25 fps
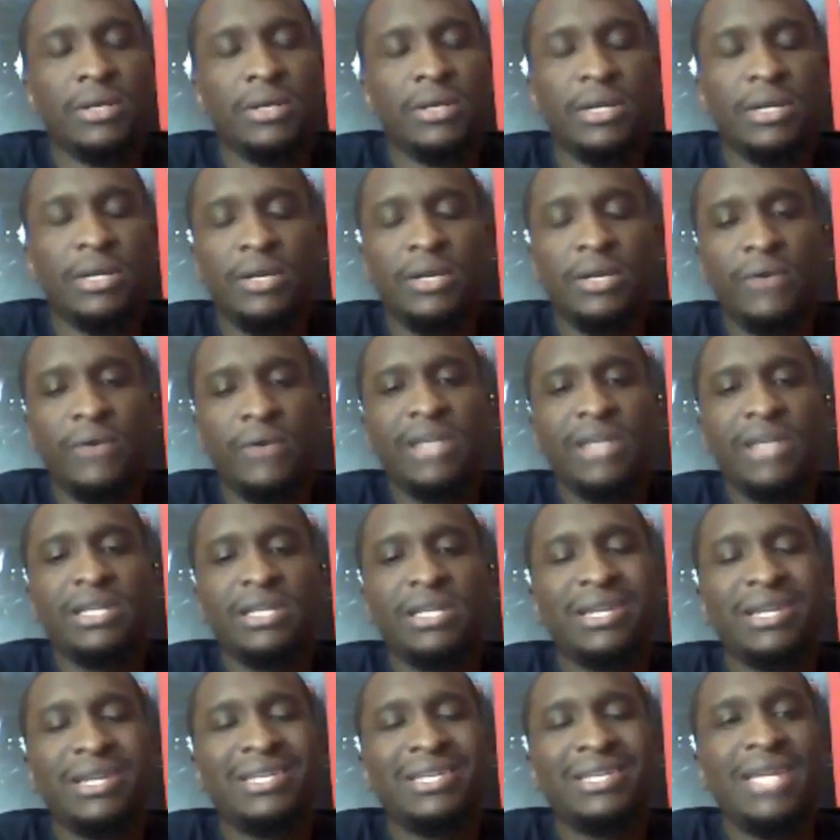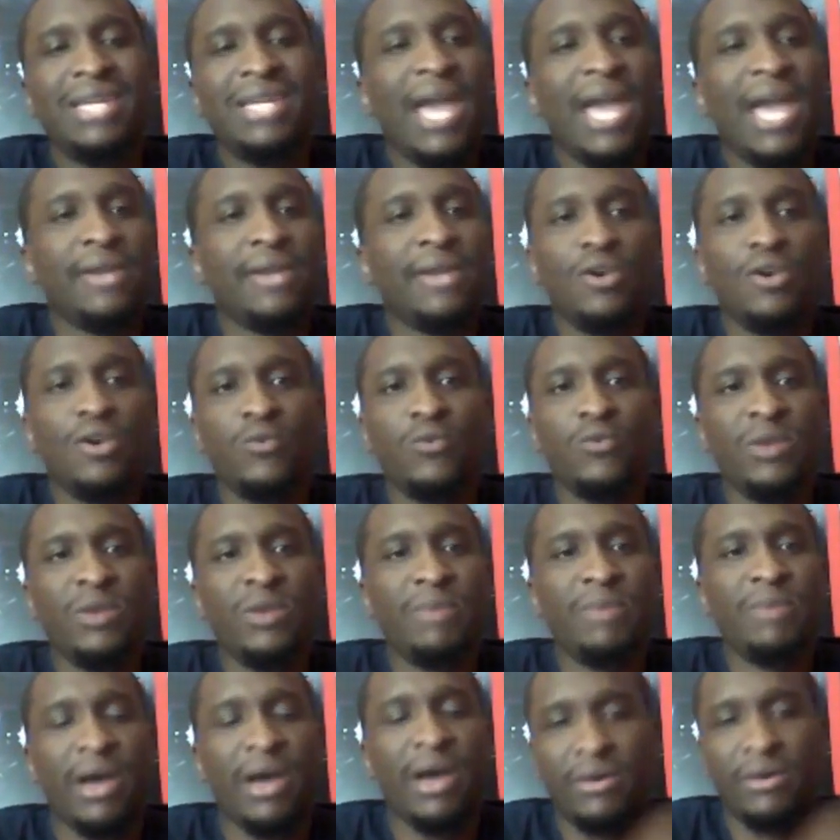And the crazy thing is he had no
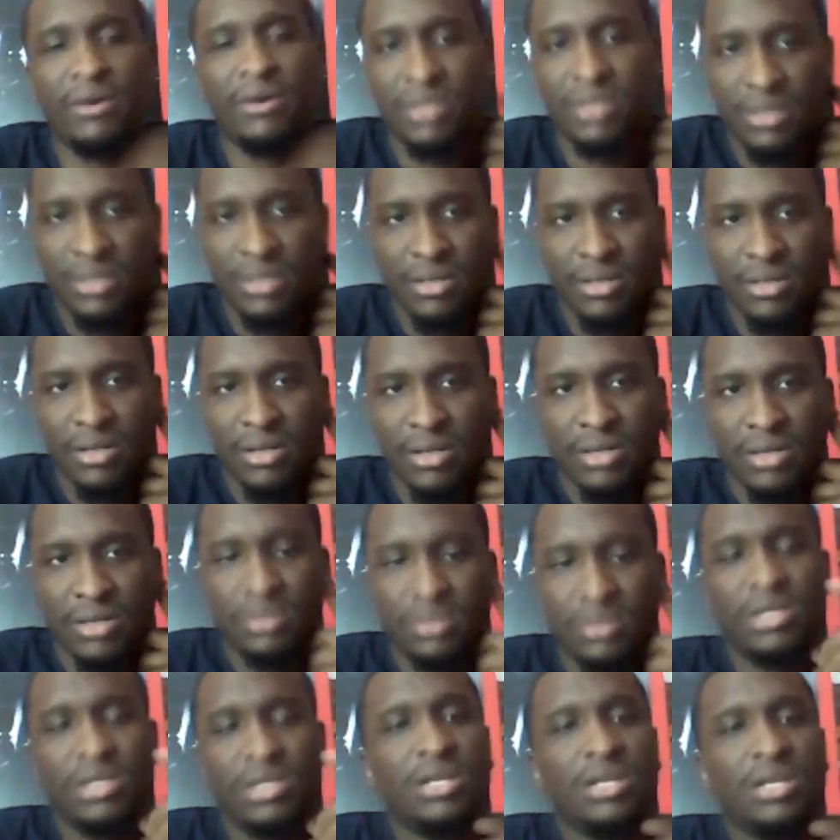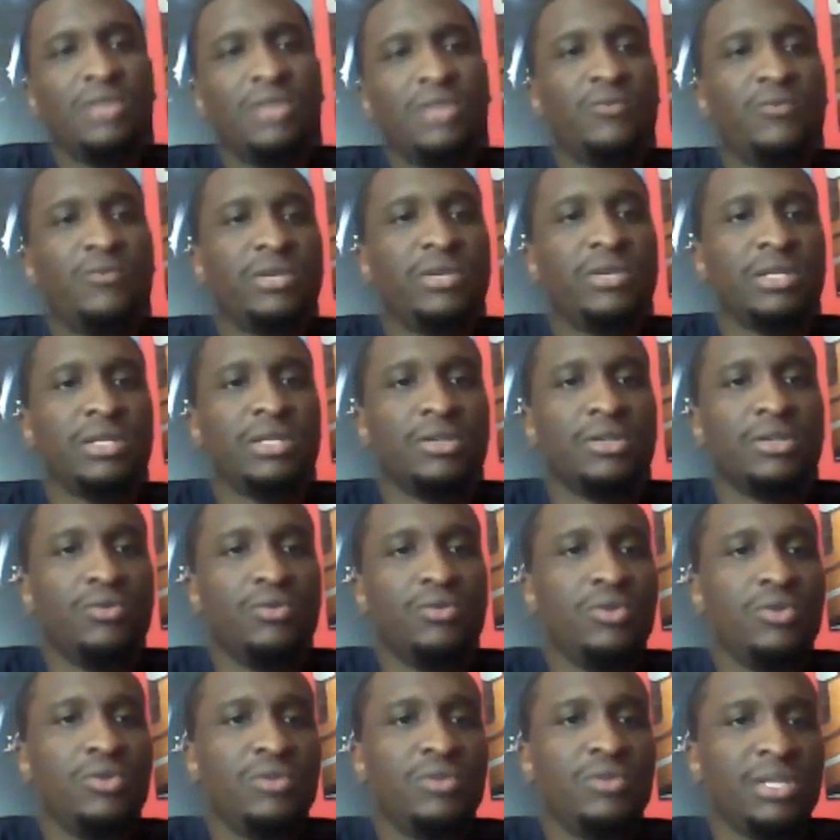rebounds. So it's another reason you
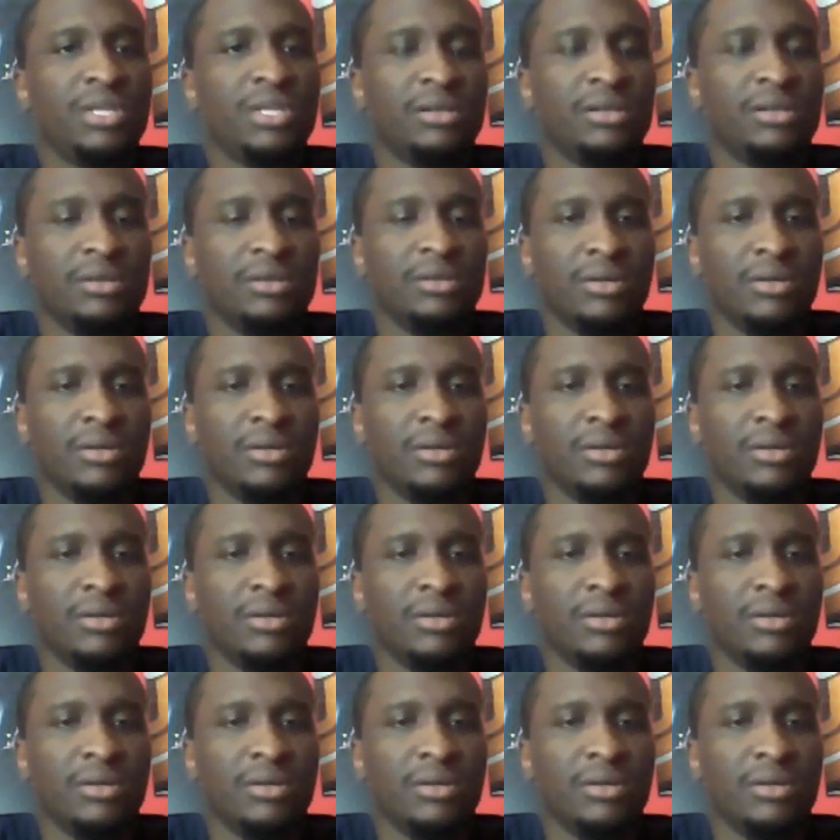losing